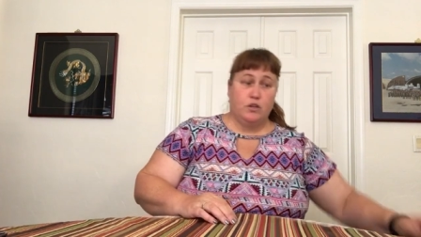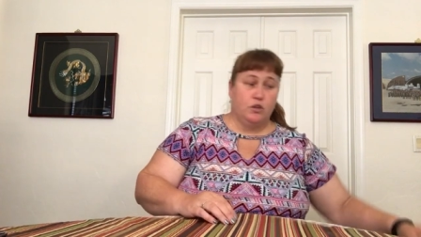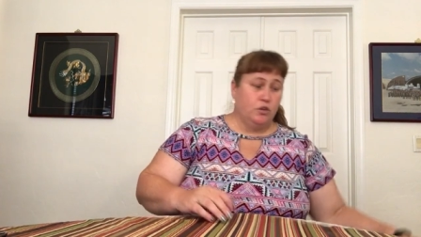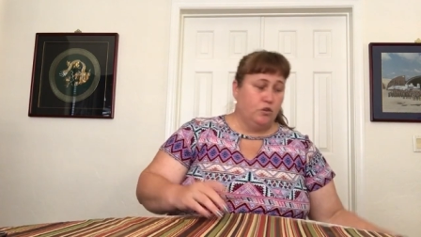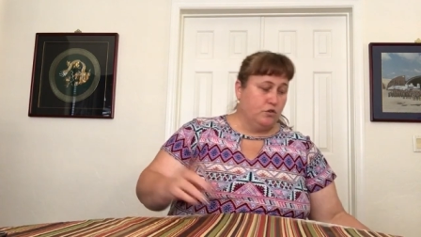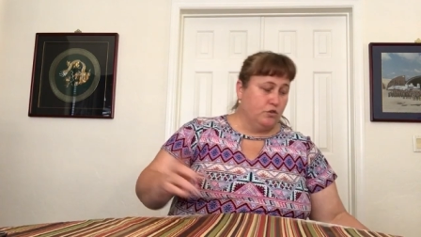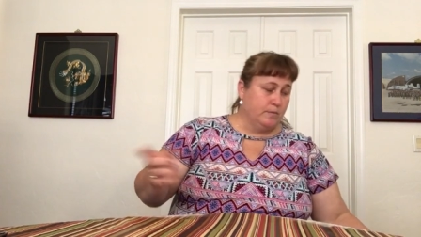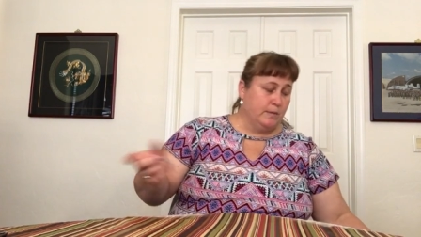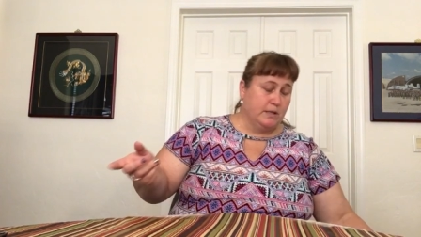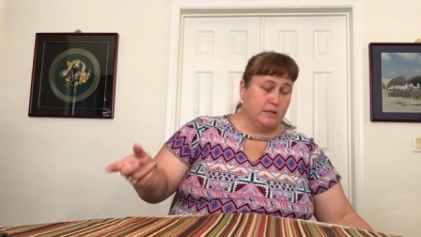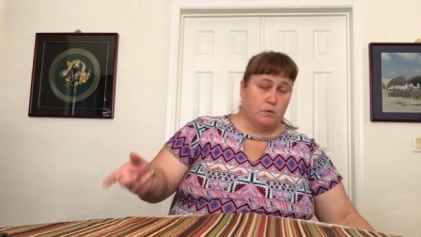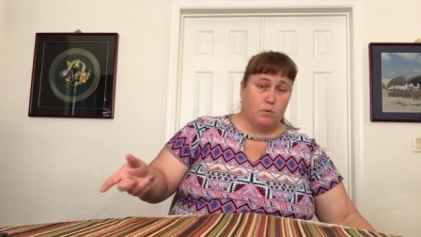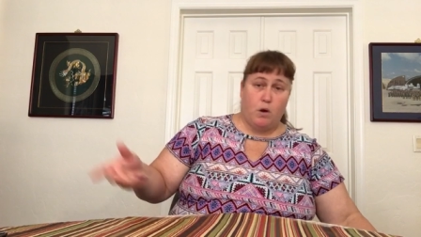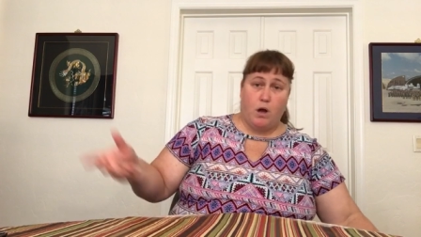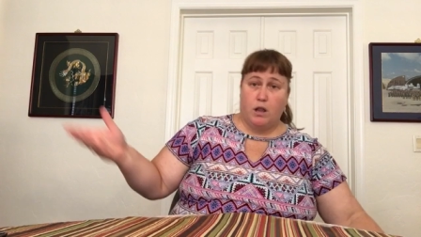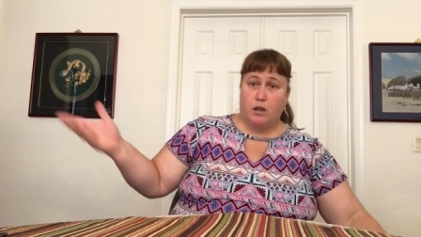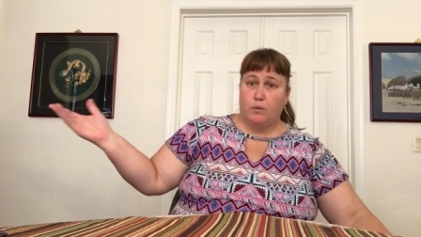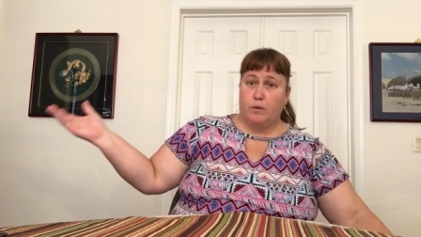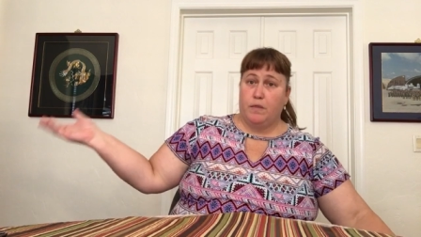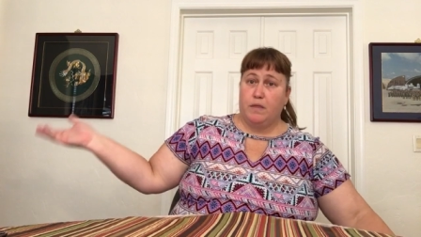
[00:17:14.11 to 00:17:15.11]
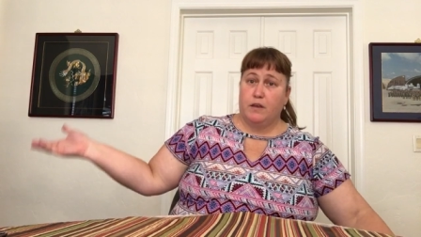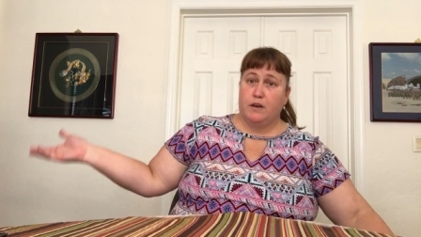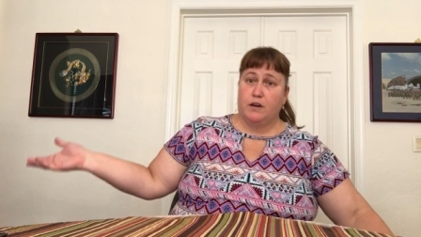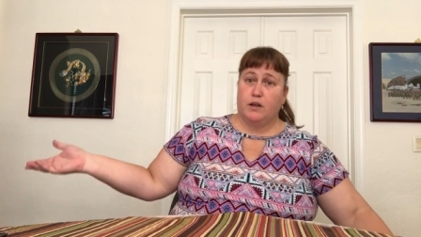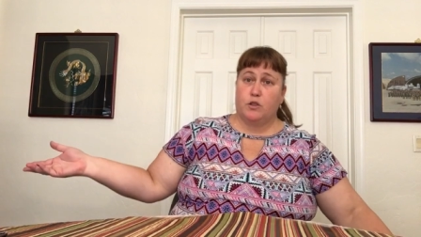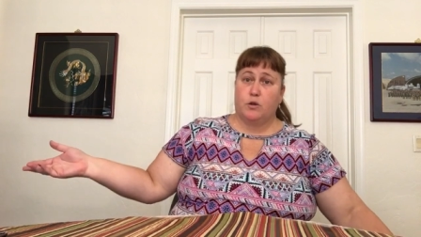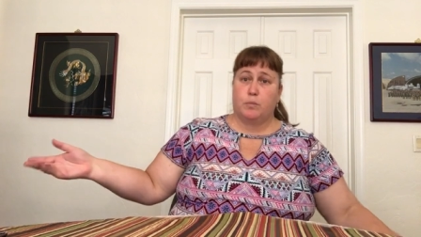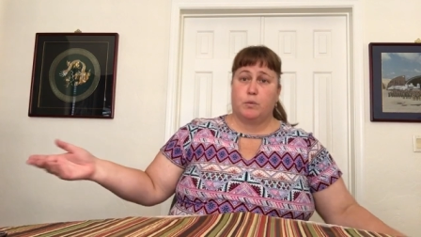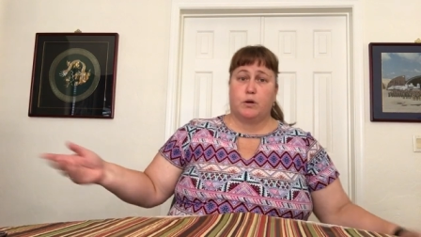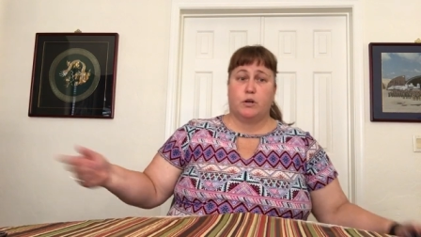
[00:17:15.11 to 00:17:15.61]
you can use them as a wallet within
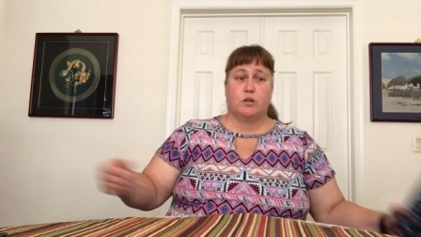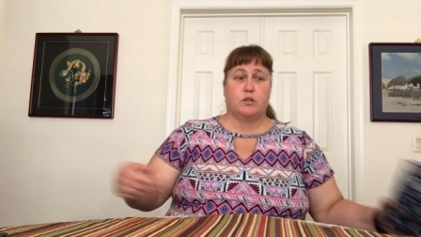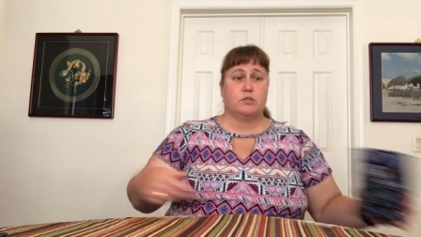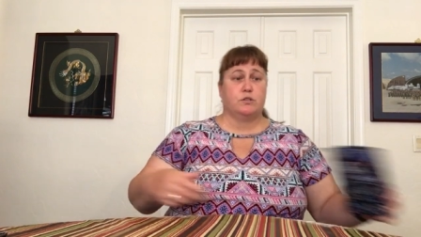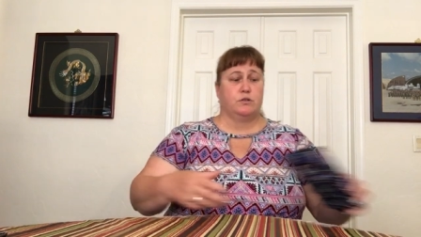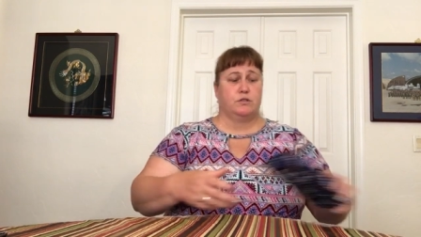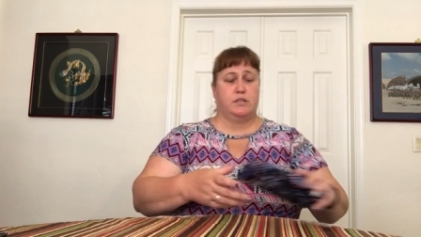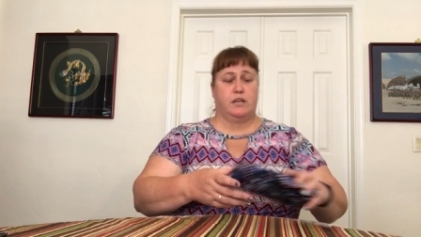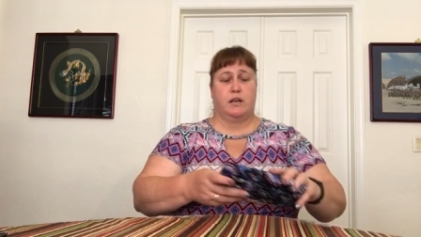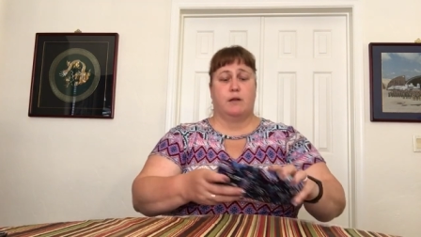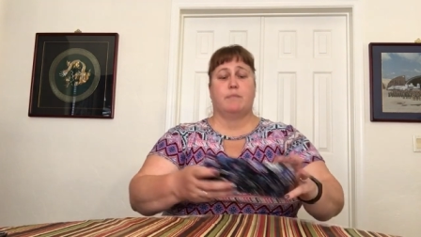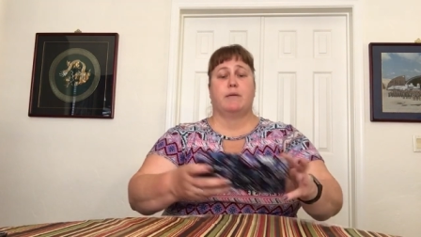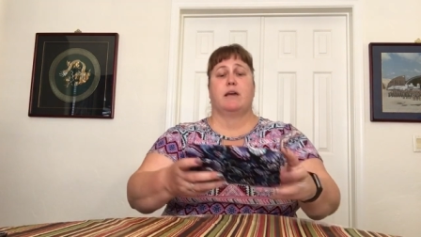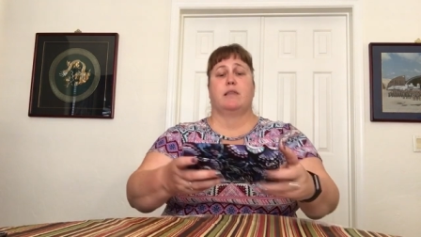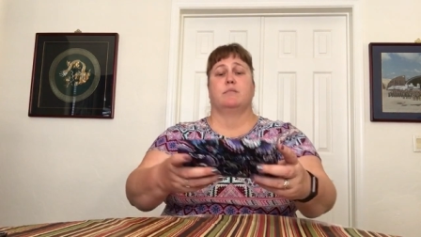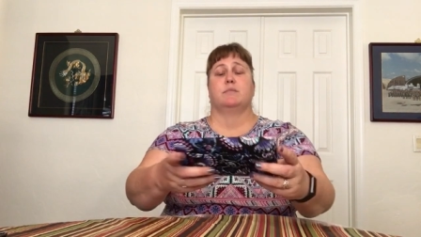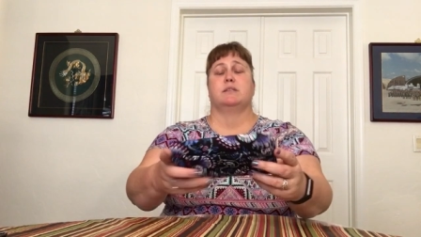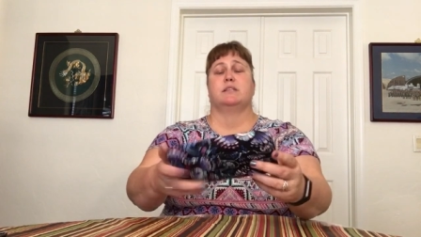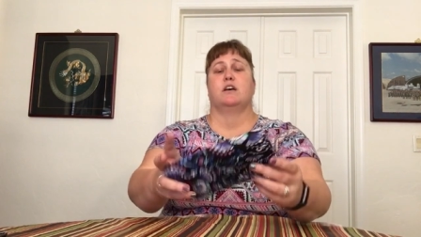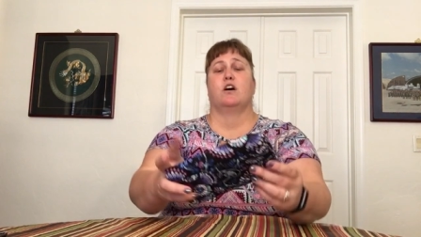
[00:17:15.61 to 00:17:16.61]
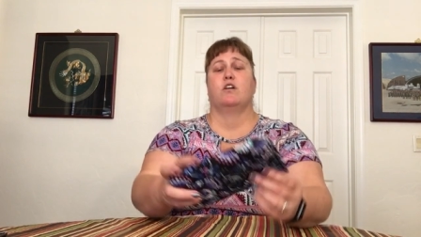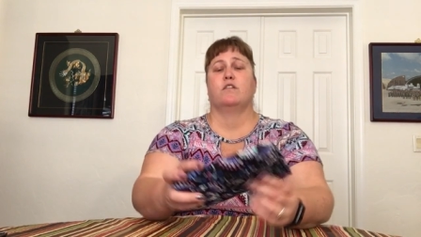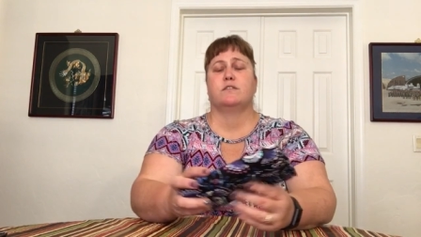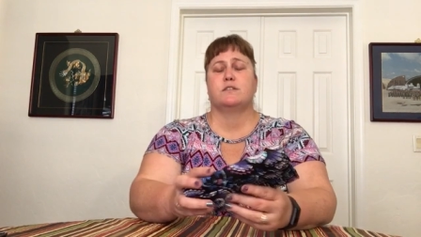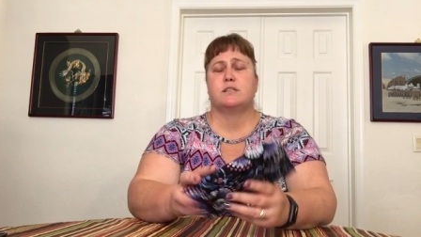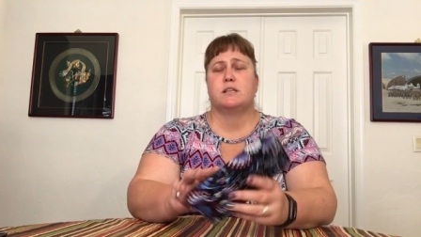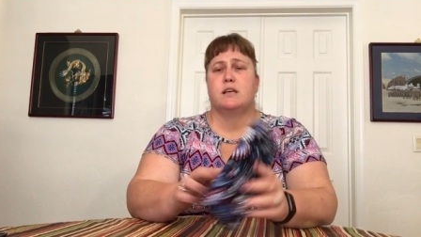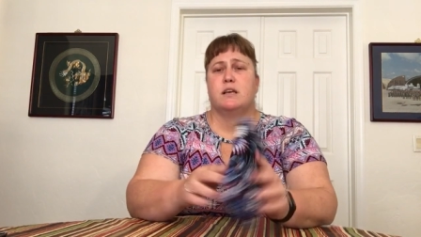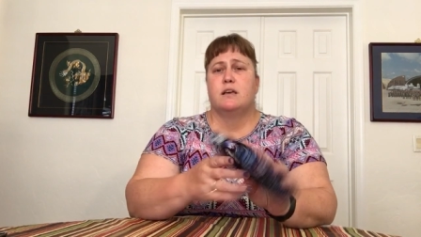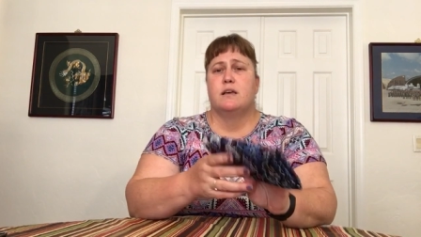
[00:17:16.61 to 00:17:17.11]
another purse or take them by
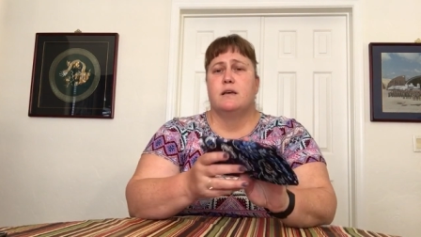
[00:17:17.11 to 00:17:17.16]
themselves.